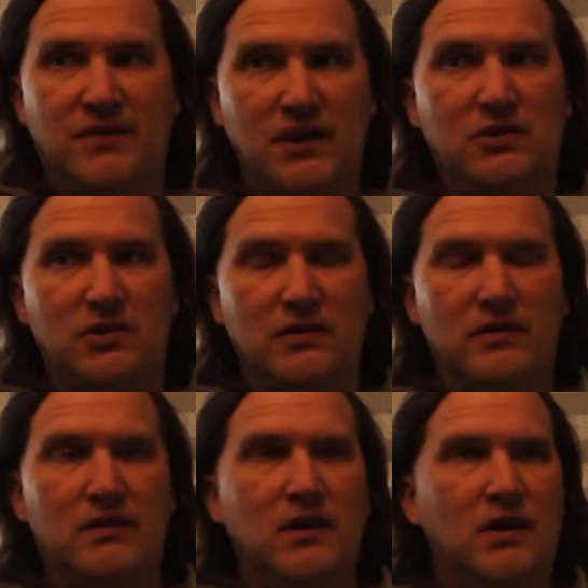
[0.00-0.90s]
of
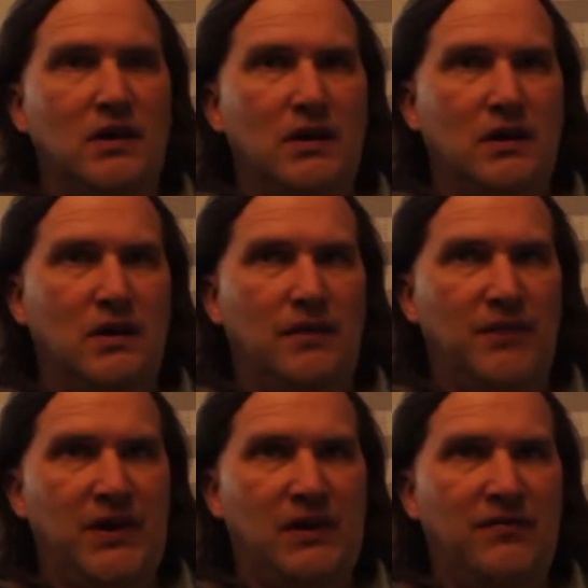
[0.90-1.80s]
teachers
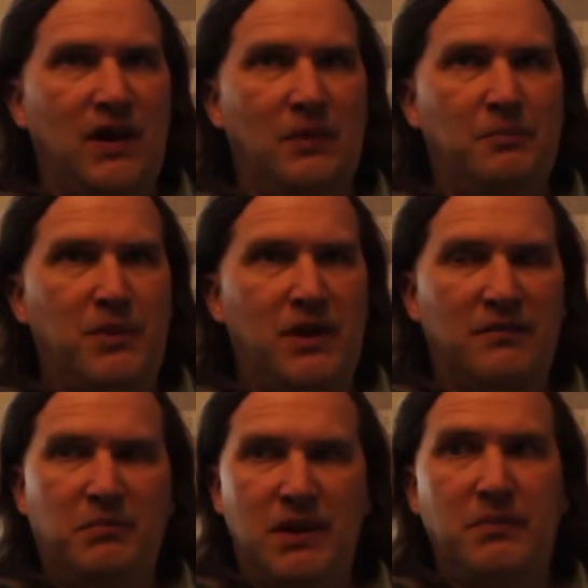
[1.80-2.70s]
in development
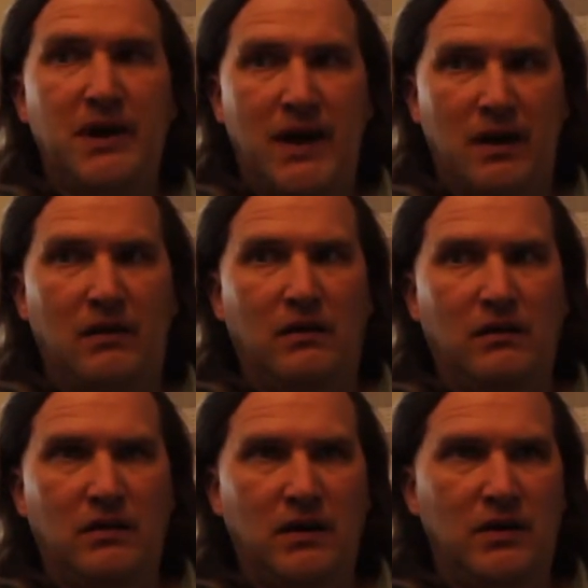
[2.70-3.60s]
of PBL
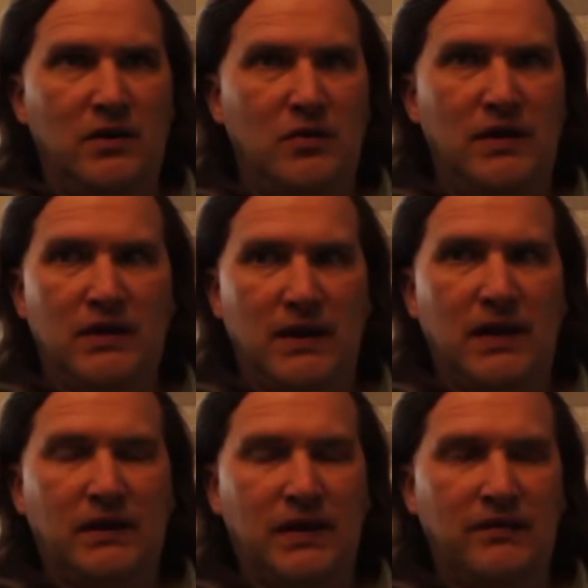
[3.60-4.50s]
units and
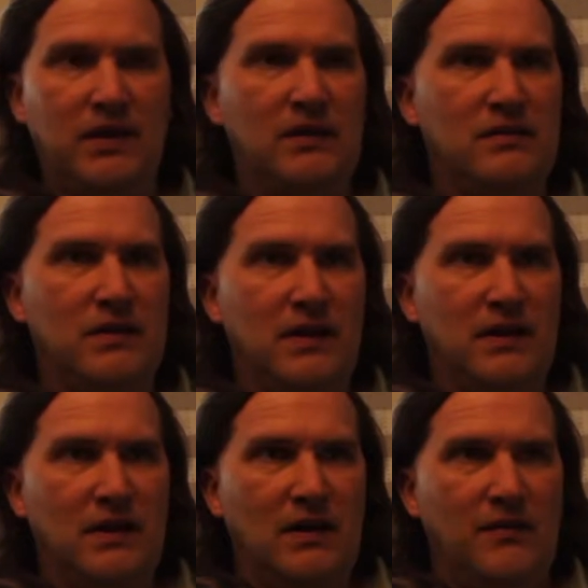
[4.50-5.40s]
activities,
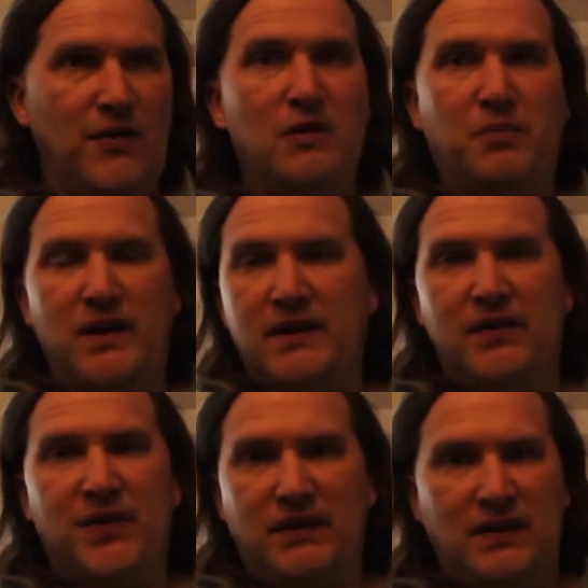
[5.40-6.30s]
first place,
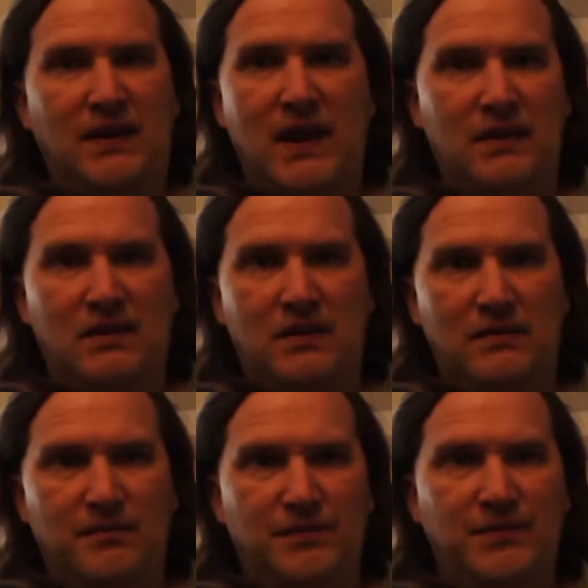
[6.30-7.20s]
I think that's